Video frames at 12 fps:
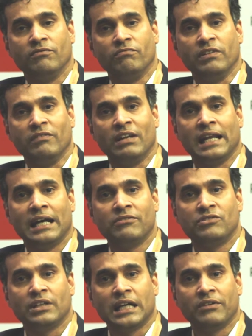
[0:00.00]
we will
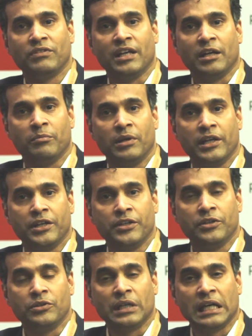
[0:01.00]
have to have the
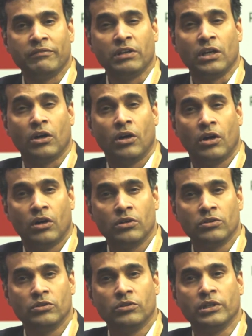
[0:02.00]
ability to have an
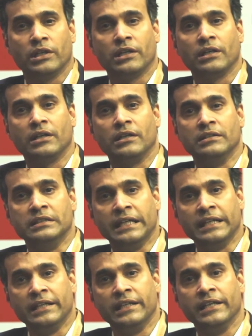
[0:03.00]
ongoing,
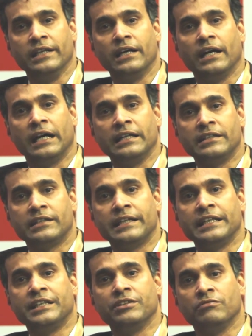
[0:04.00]
daily,
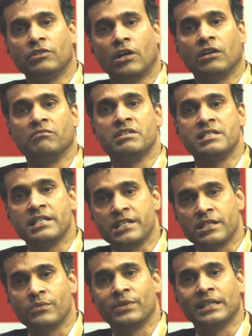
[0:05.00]
iterative
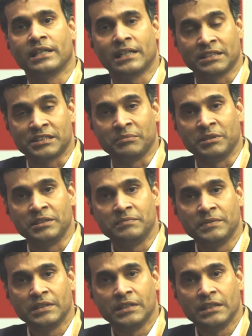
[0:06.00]
conversation with the customer.
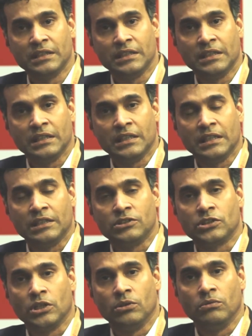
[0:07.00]

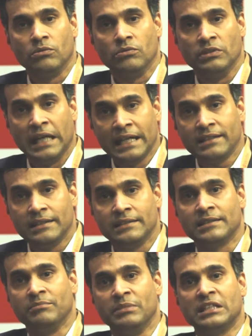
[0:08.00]
So that
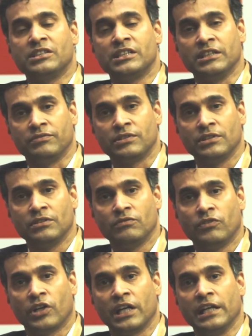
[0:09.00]
is a big shift
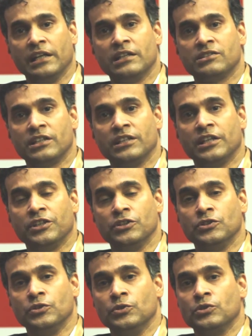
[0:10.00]
for an industry that
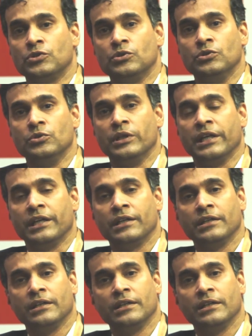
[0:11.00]
is used to doing